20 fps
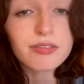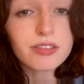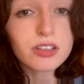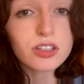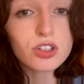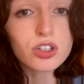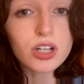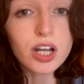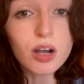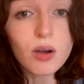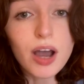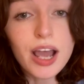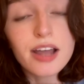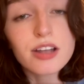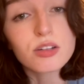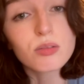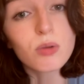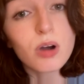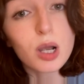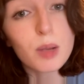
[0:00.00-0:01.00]
the show, I had to
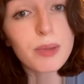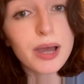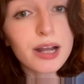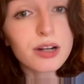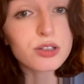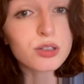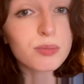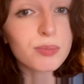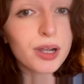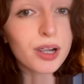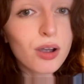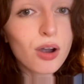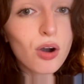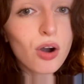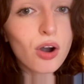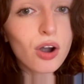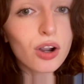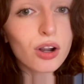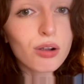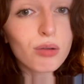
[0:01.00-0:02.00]
walk back to my
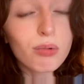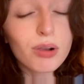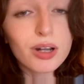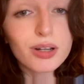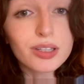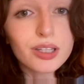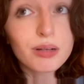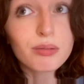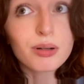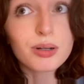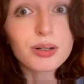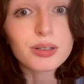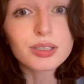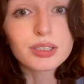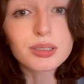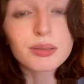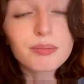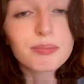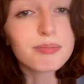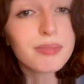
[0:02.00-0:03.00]
car where there
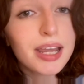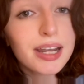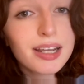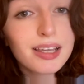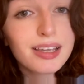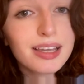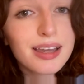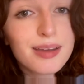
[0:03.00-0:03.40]
was many